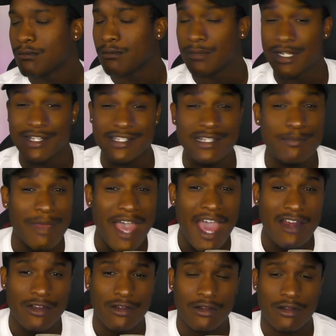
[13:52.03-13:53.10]
Does it
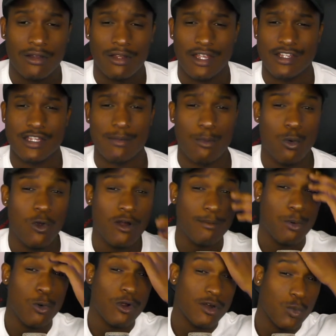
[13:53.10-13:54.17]
matter? Is it more
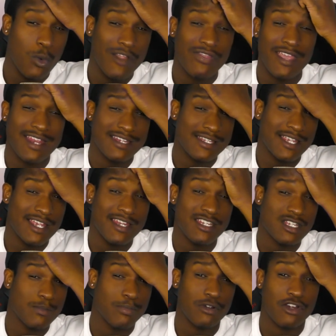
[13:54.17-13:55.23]
important what they did
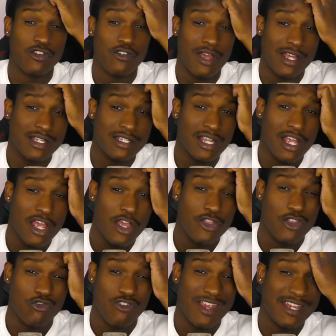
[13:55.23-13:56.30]
to progress the
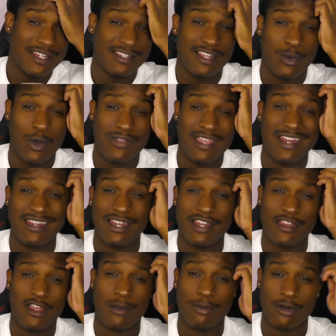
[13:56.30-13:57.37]
race than what they did in
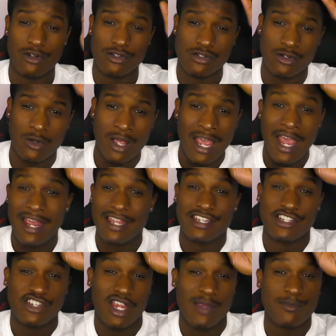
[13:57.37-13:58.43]
their personal? Is
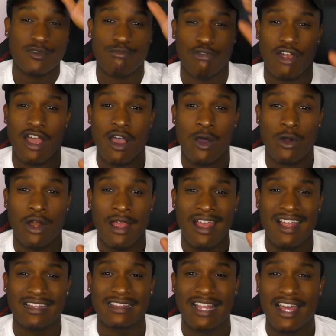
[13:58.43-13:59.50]
James Brown
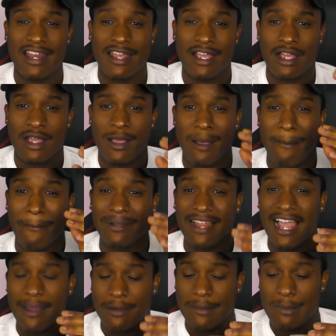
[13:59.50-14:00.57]
letting
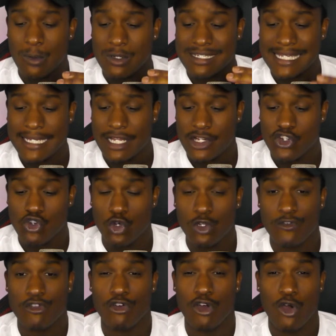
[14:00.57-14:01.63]
black people take control of
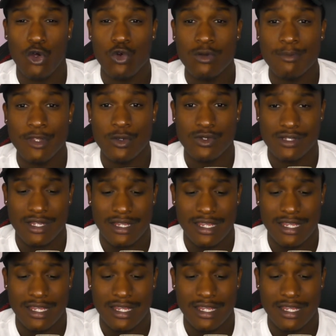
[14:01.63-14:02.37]
their own music?